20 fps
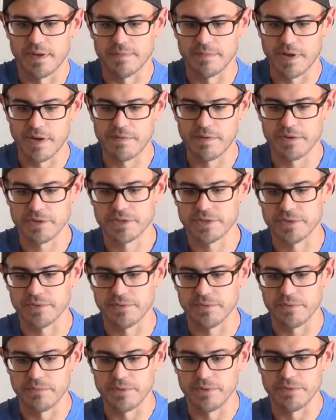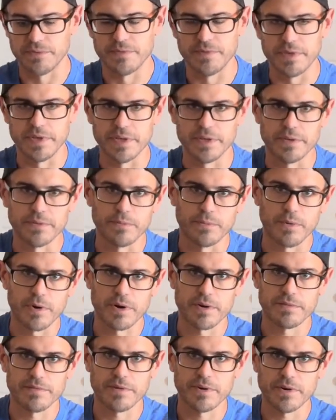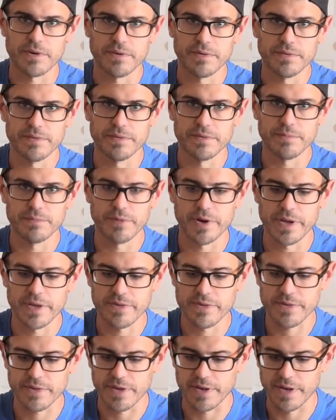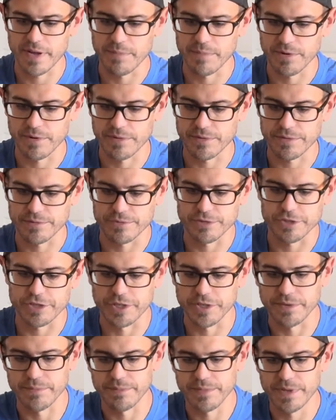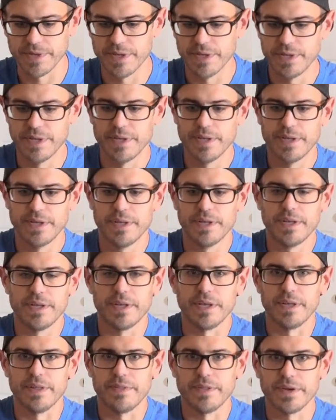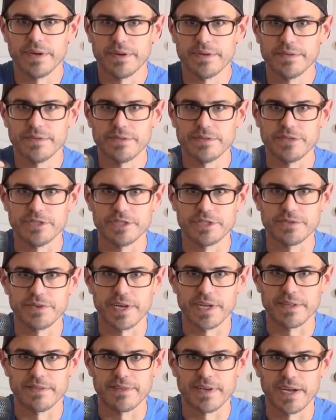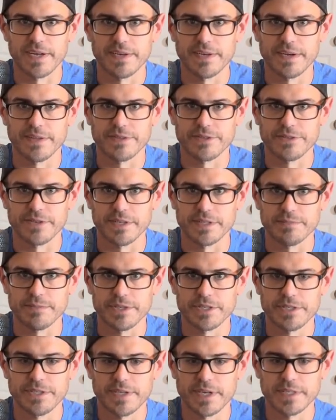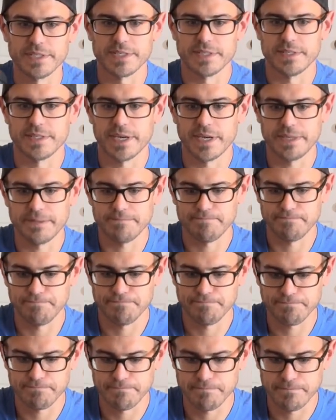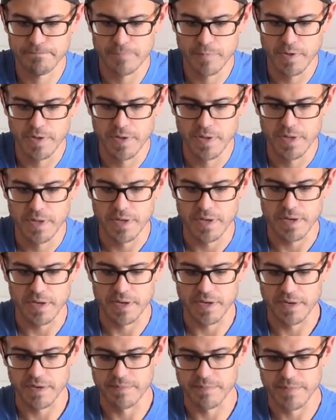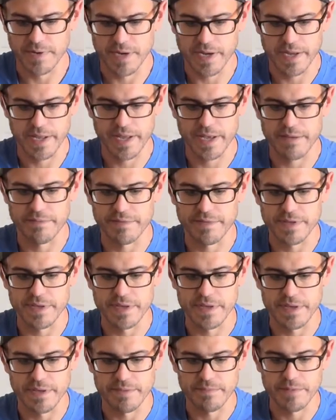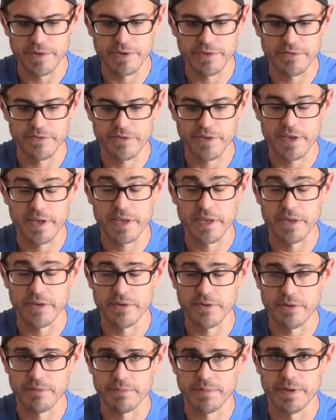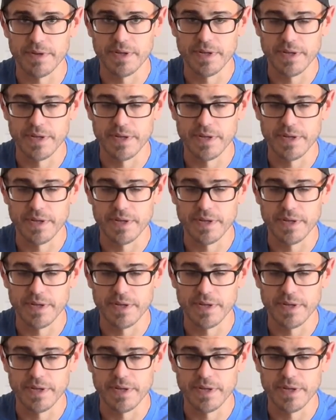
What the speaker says: I've also removed the waterfall brace, and I put a little shim in there just so I can tighten down the transmission nice and tight. I have the Wheelbase Europe